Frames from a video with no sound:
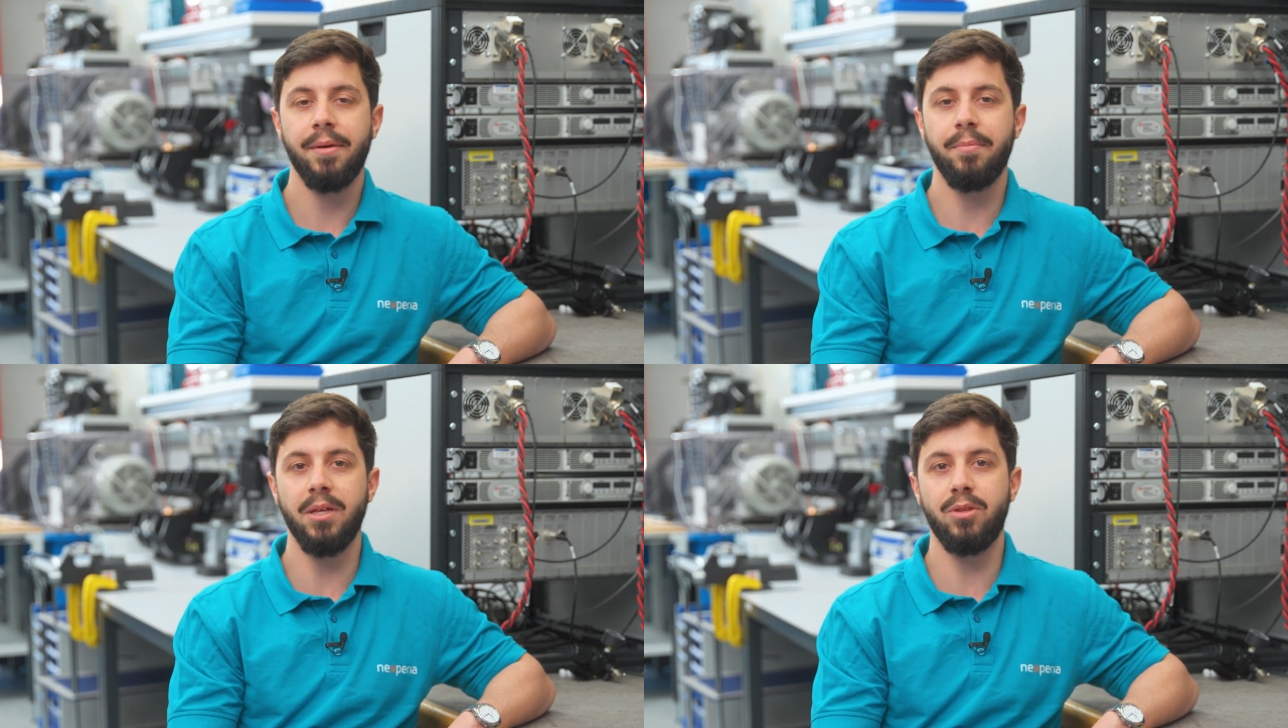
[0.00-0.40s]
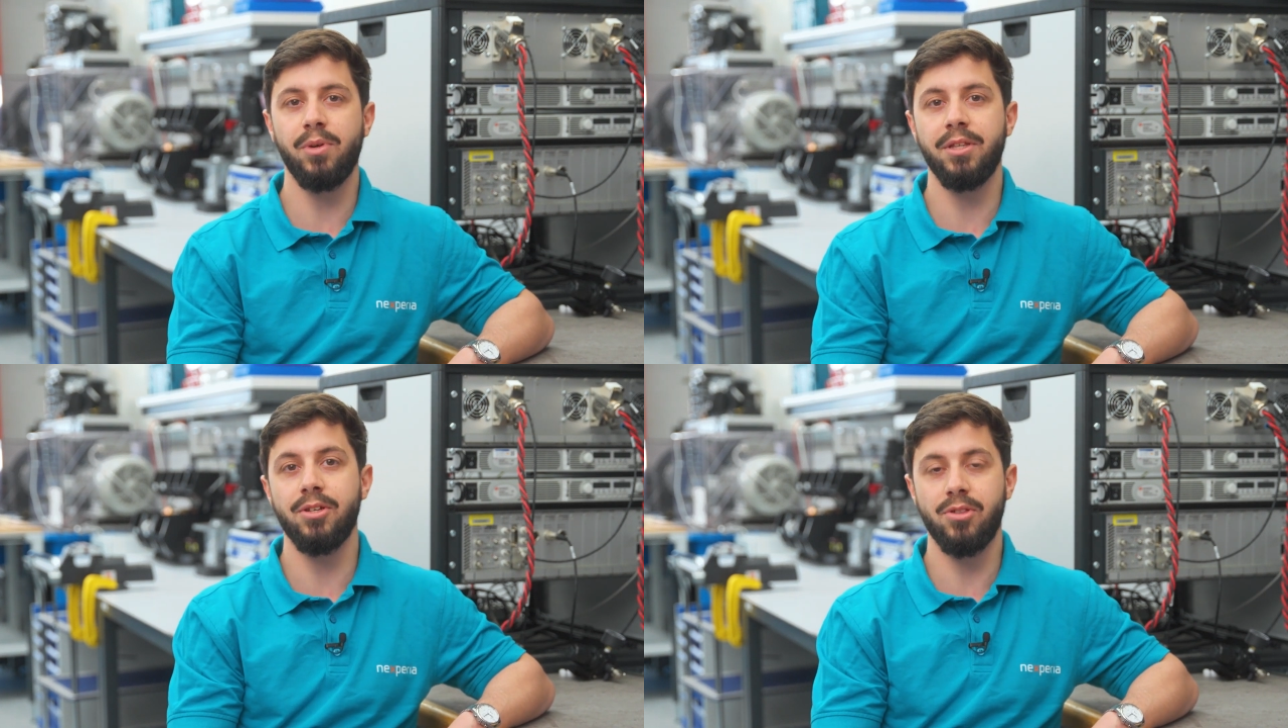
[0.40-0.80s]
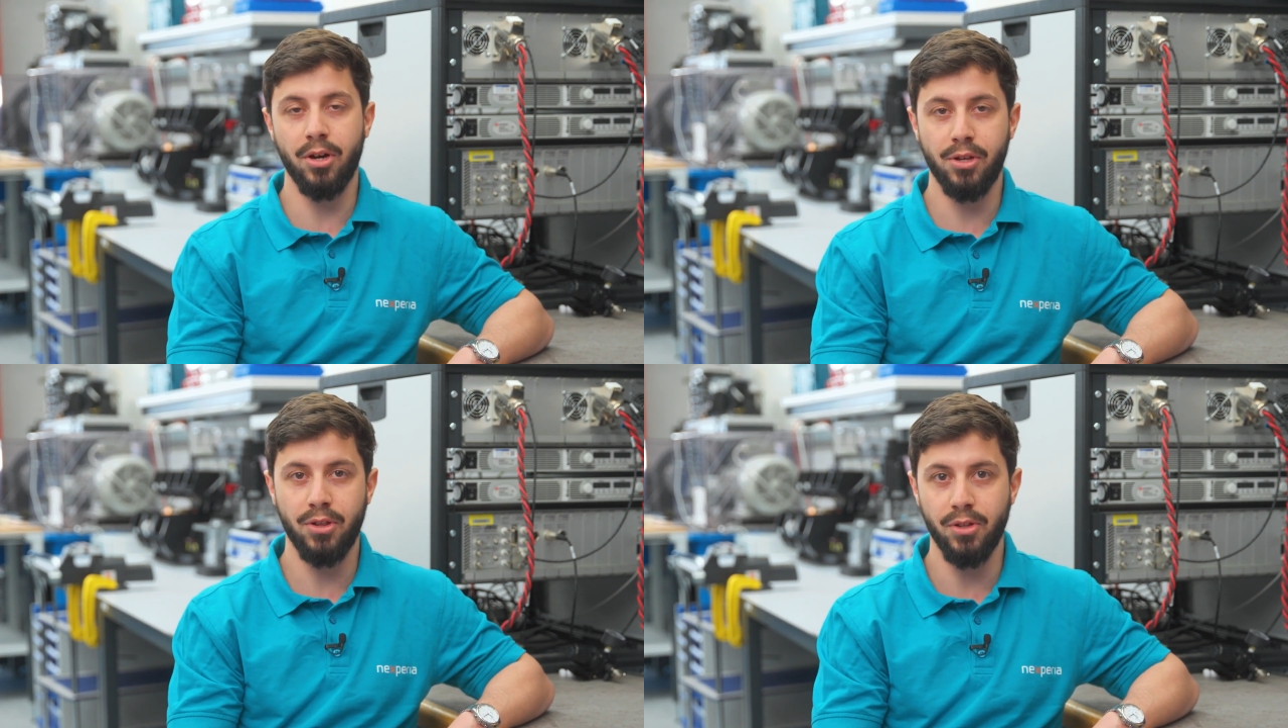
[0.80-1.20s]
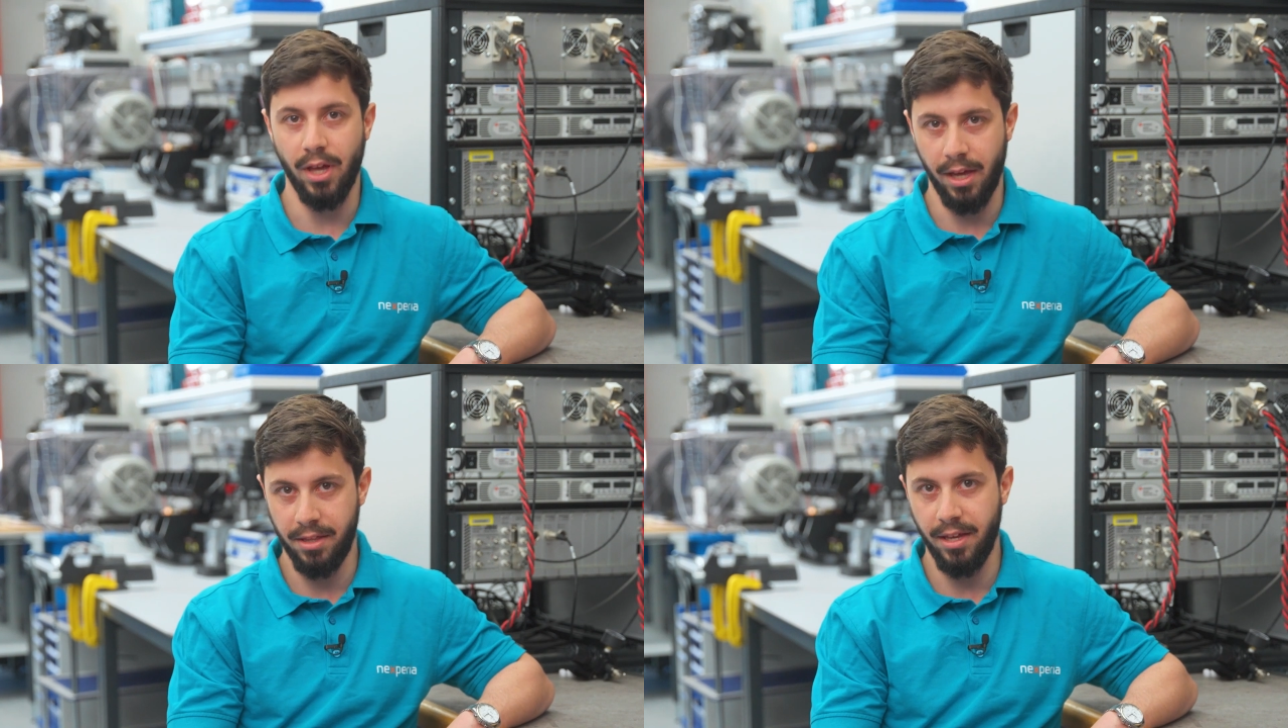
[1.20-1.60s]
between the junction
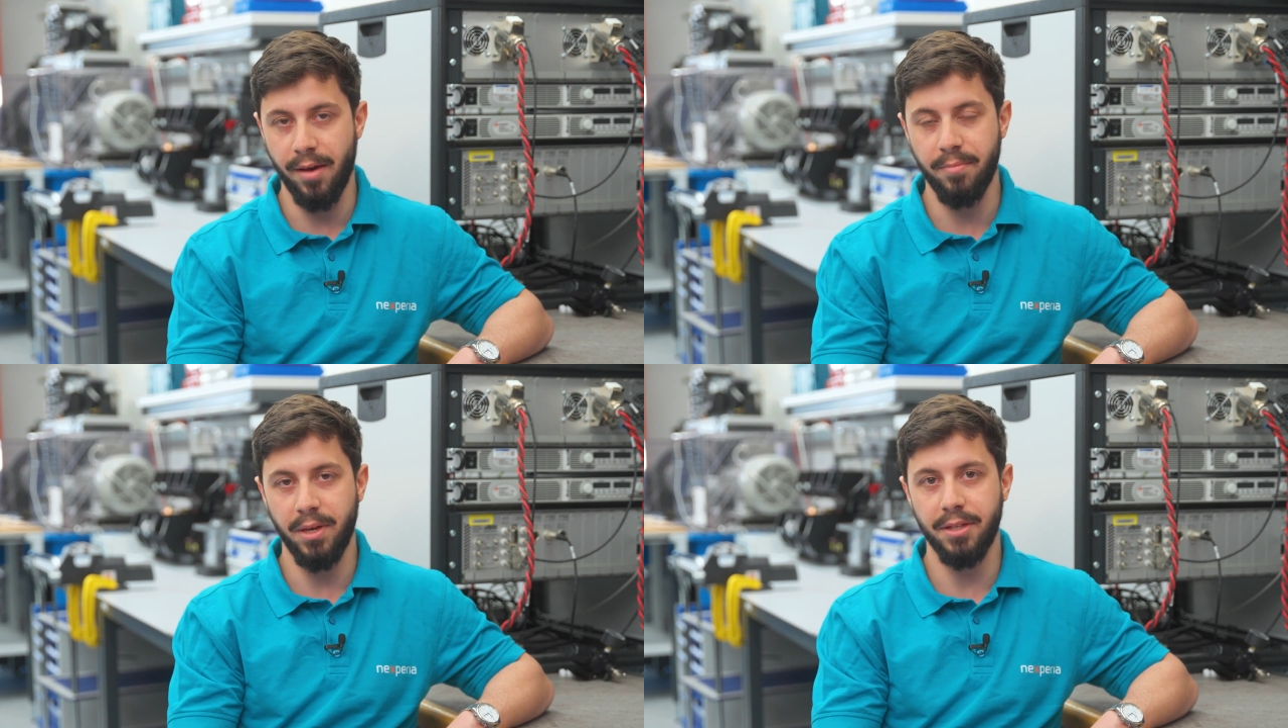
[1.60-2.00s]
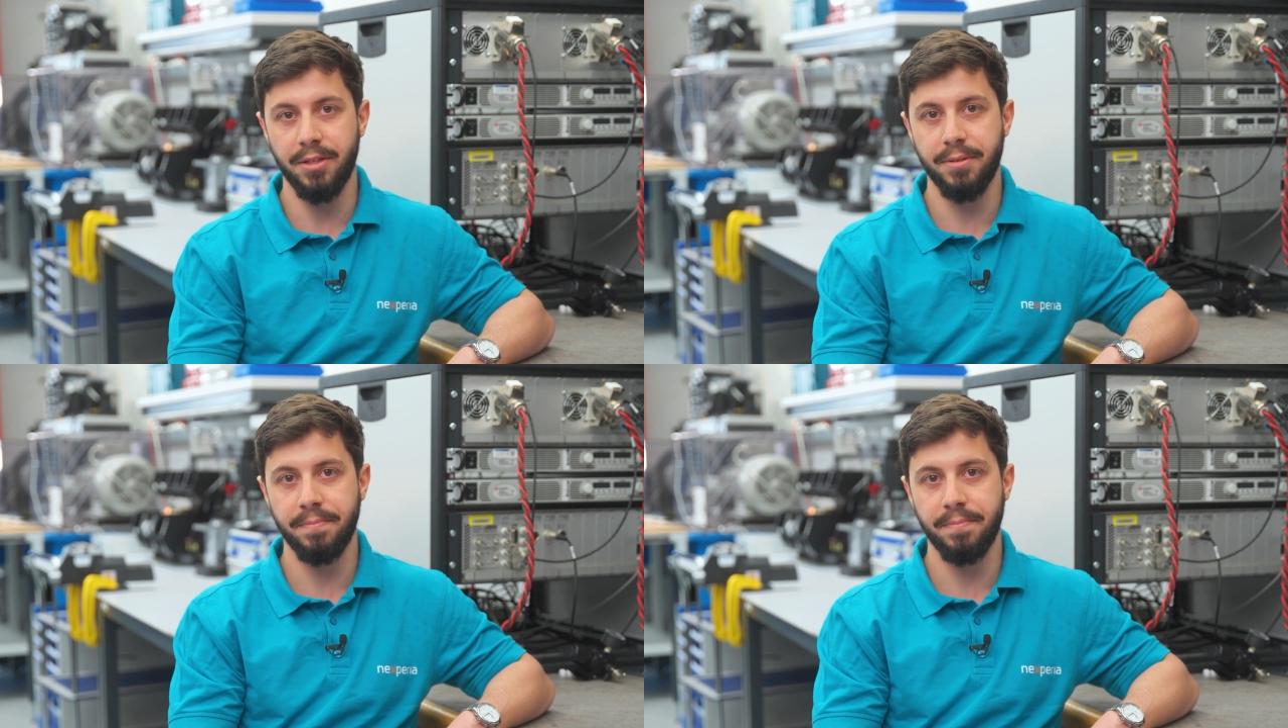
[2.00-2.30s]
and the ambient.